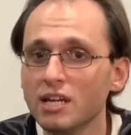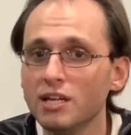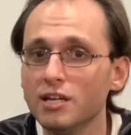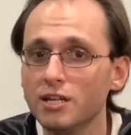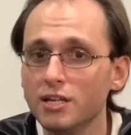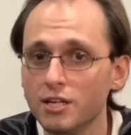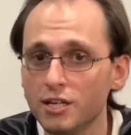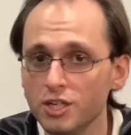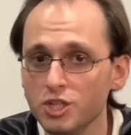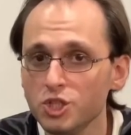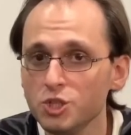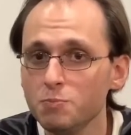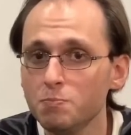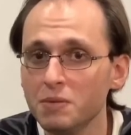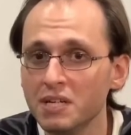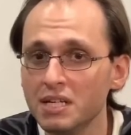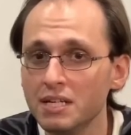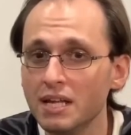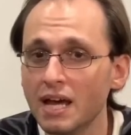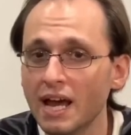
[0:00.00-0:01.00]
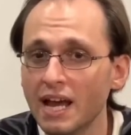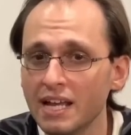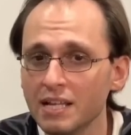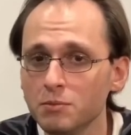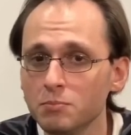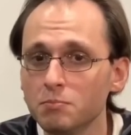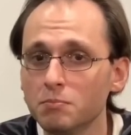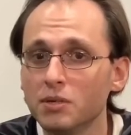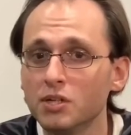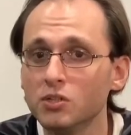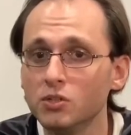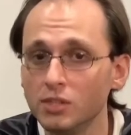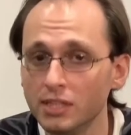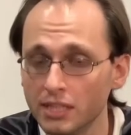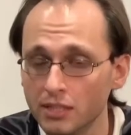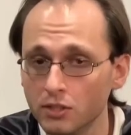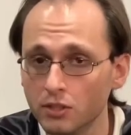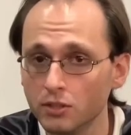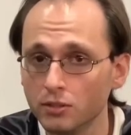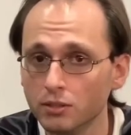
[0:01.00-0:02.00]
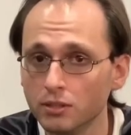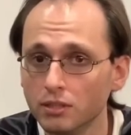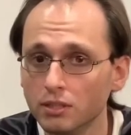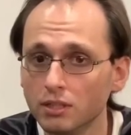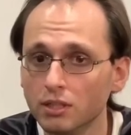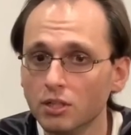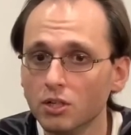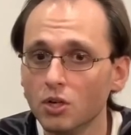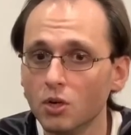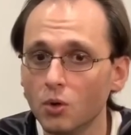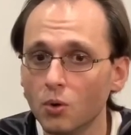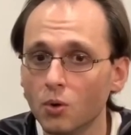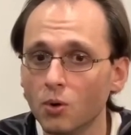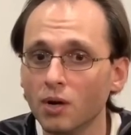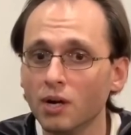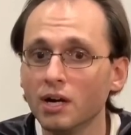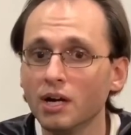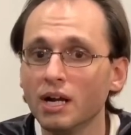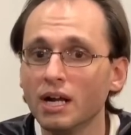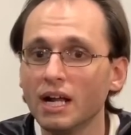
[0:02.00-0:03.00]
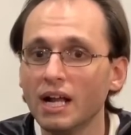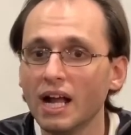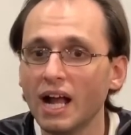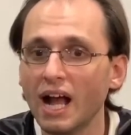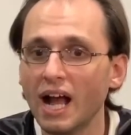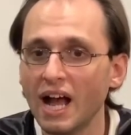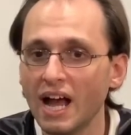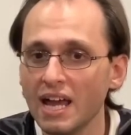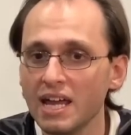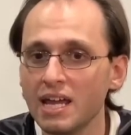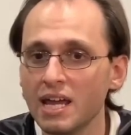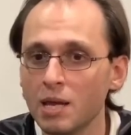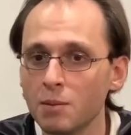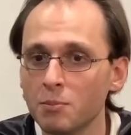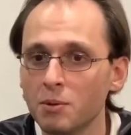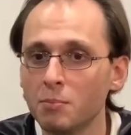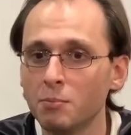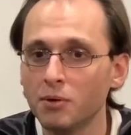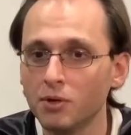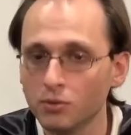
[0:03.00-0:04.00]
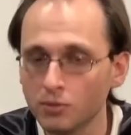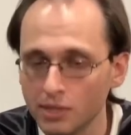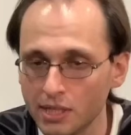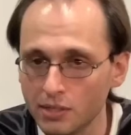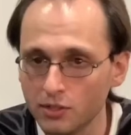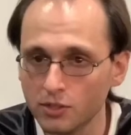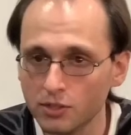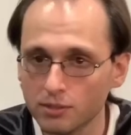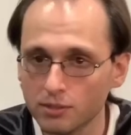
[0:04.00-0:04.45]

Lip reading: "Ich bin ein Berliner," or "I am a Berliner."